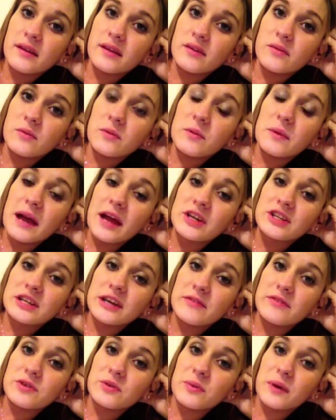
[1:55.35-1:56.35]
when we actually
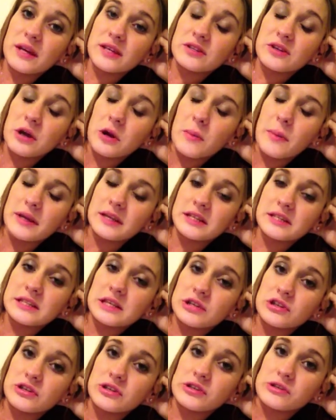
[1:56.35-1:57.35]
have to raise her, make
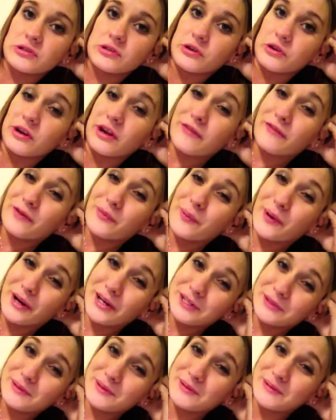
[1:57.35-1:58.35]
decisions, or give her
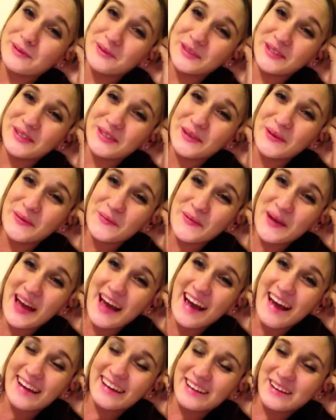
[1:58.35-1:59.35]
punishments when she's a little
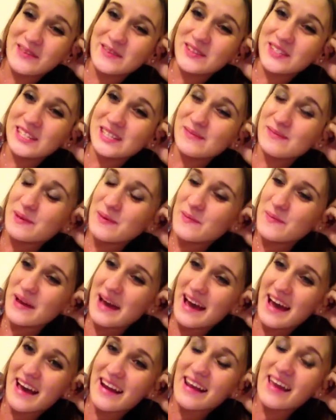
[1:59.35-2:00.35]
mad, you know, when she's been
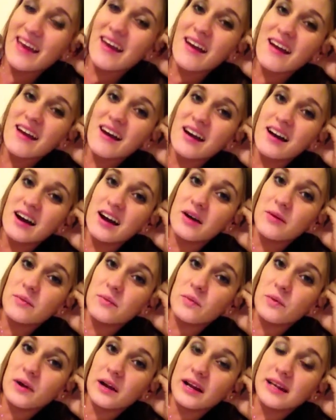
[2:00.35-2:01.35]
bad, um,
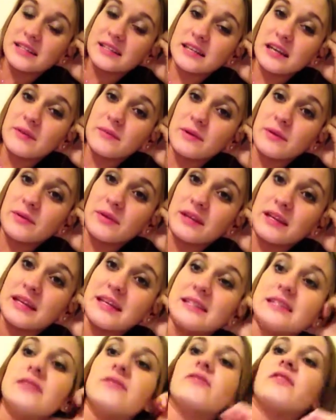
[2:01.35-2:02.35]
where it's gonna be really
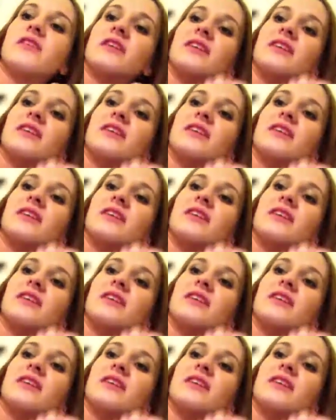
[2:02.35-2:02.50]
easy for